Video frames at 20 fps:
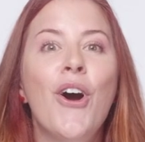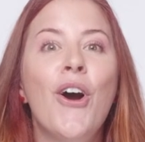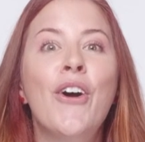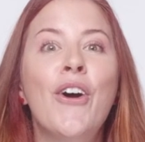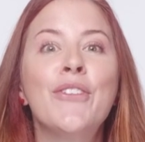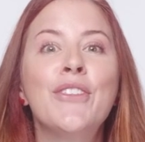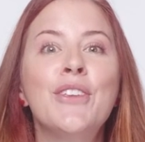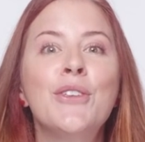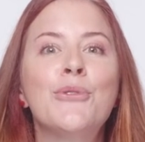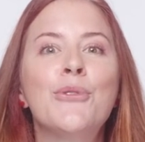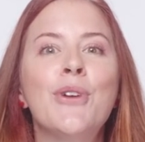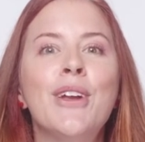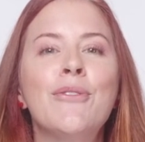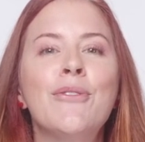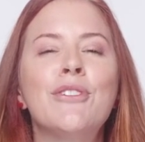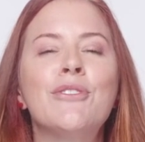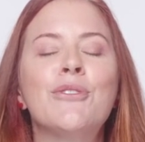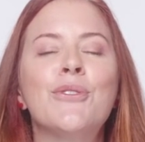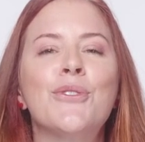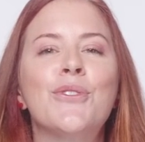All these great
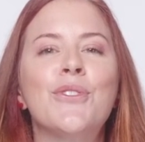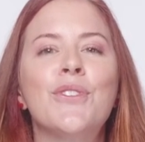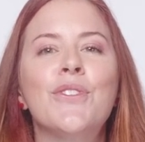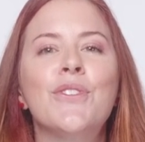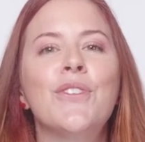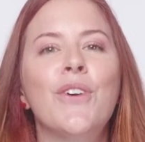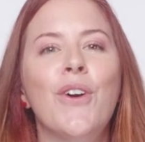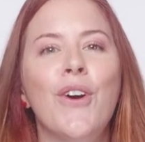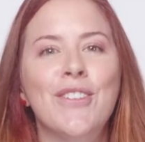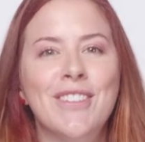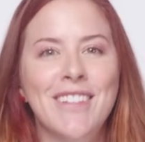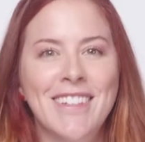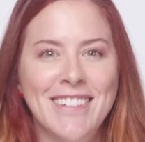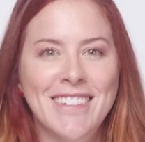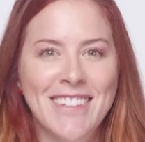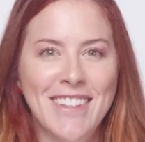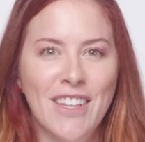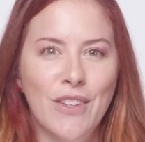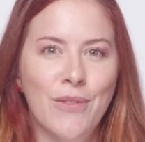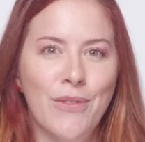resources are
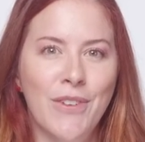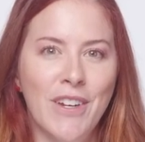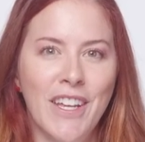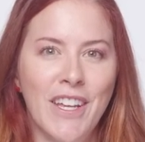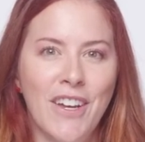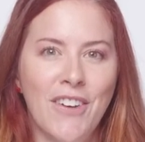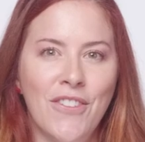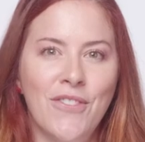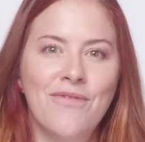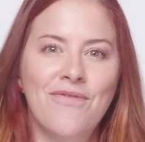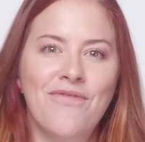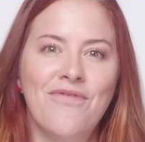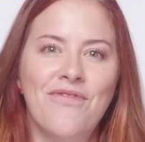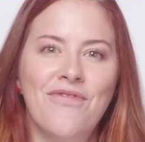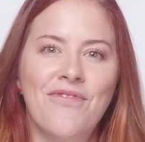linked in this video.